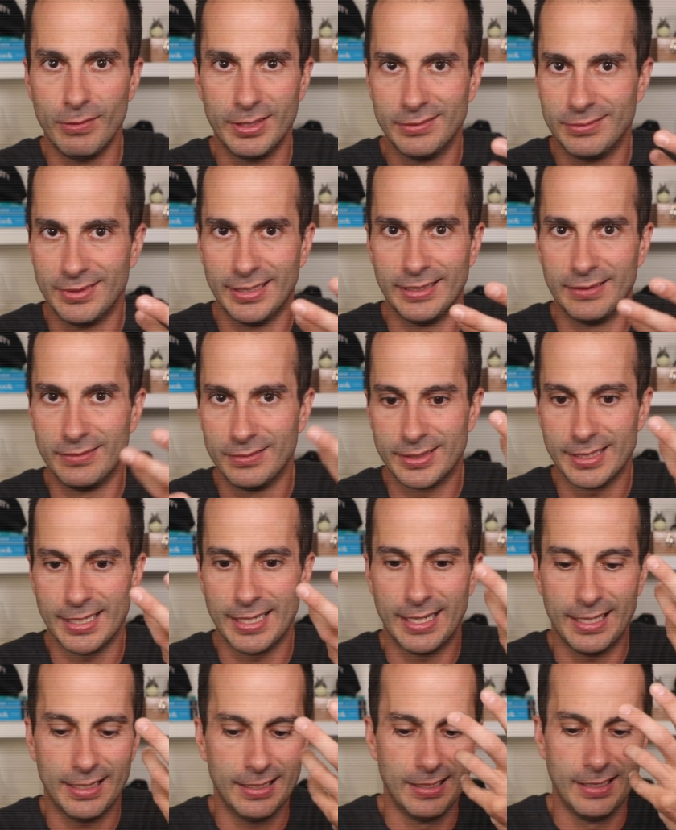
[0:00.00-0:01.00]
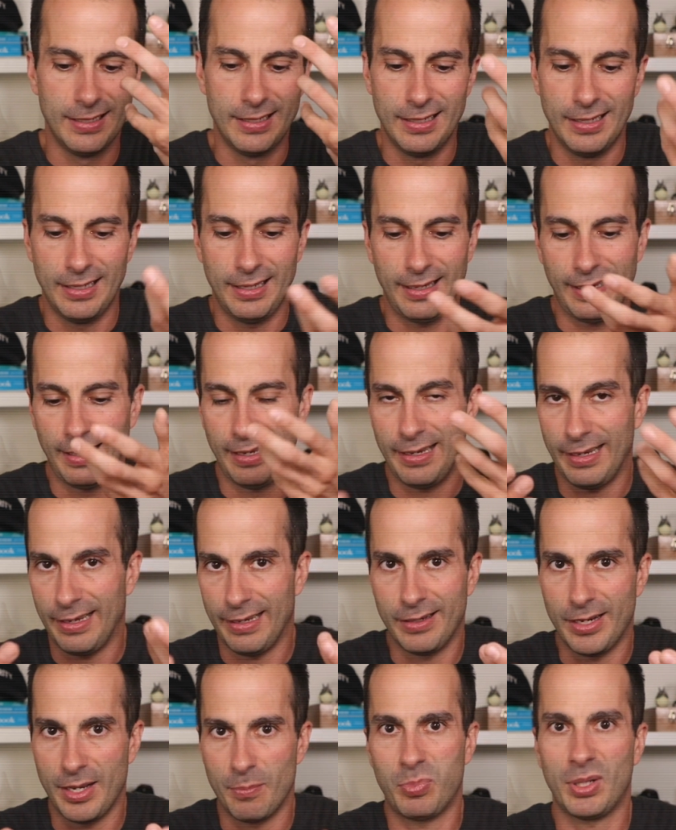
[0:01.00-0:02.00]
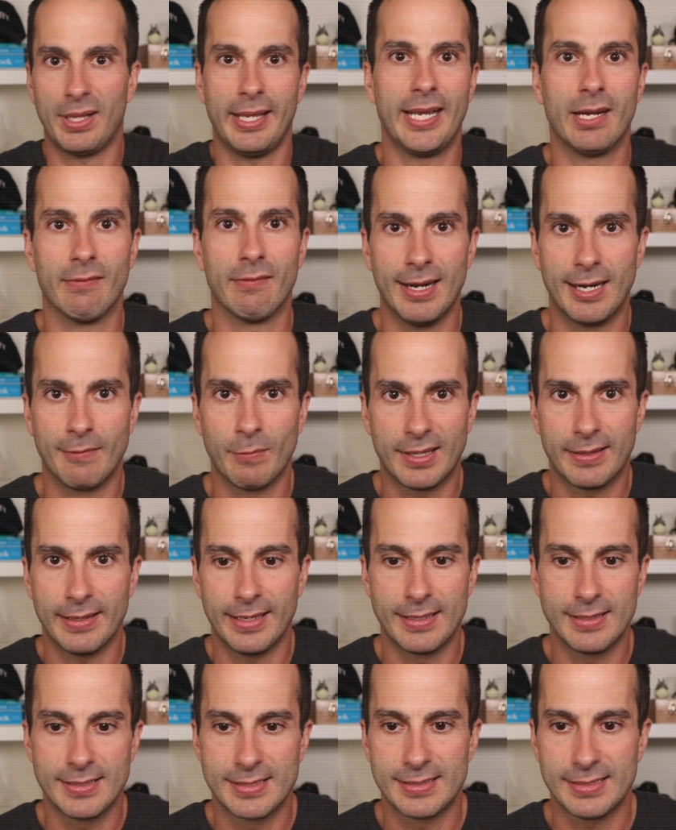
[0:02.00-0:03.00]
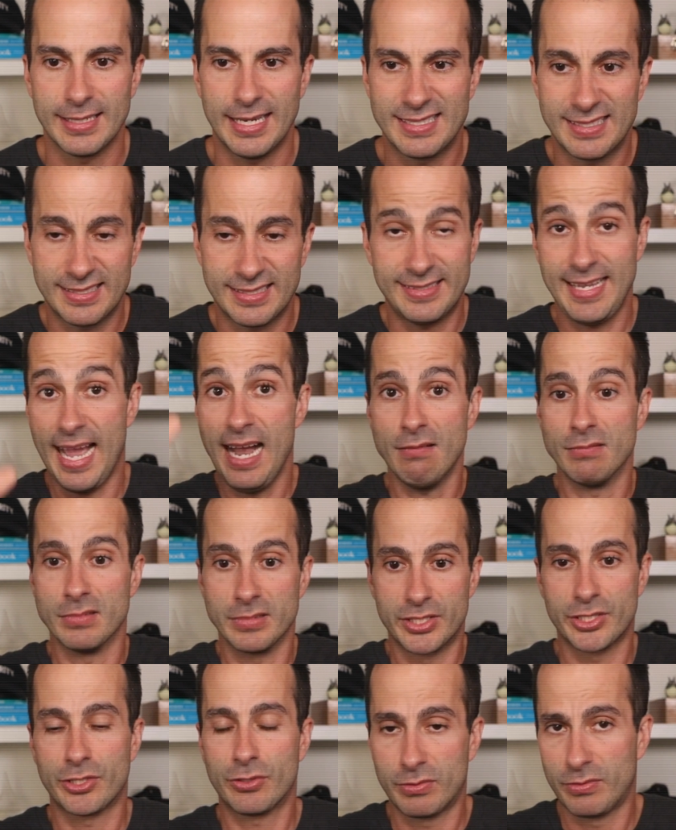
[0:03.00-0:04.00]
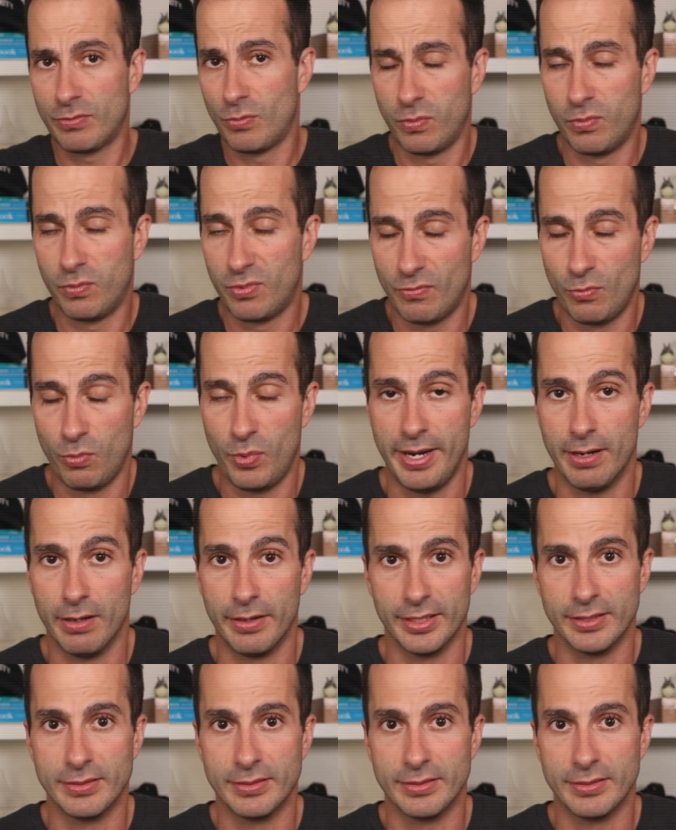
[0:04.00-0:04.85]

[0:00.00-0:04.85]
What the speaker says: and playing around with things. It sounds weird